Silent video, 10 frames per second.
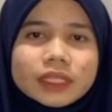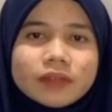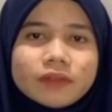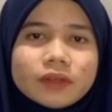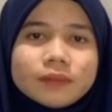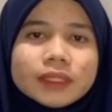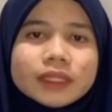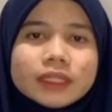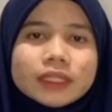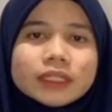
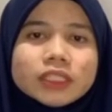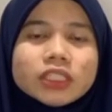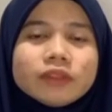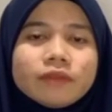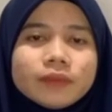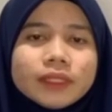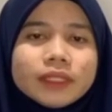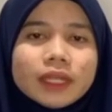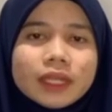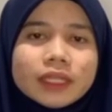developmental achievement
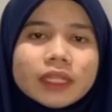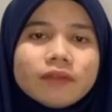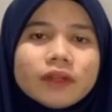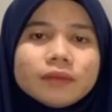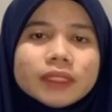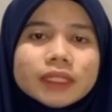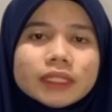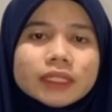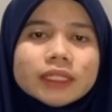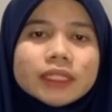and
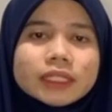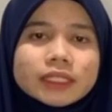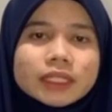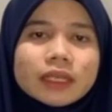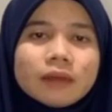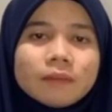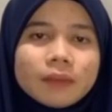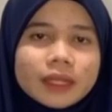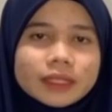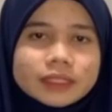developmental needs,
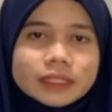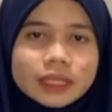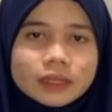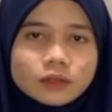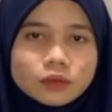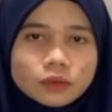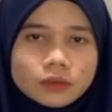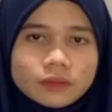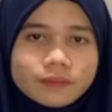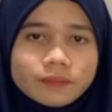plans and
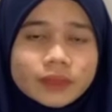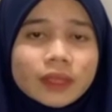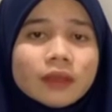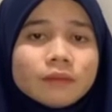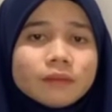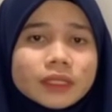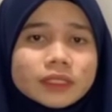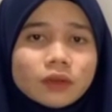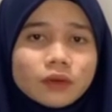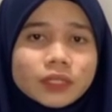goals based
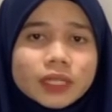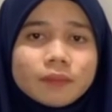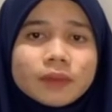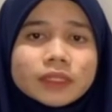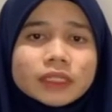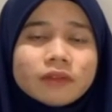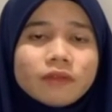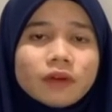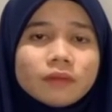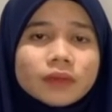on the appraisal
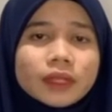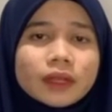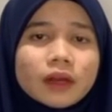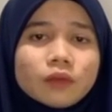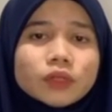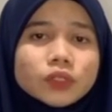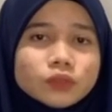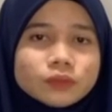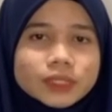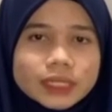form that our
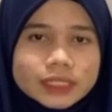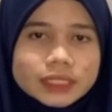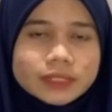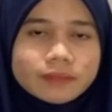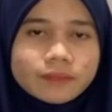group does.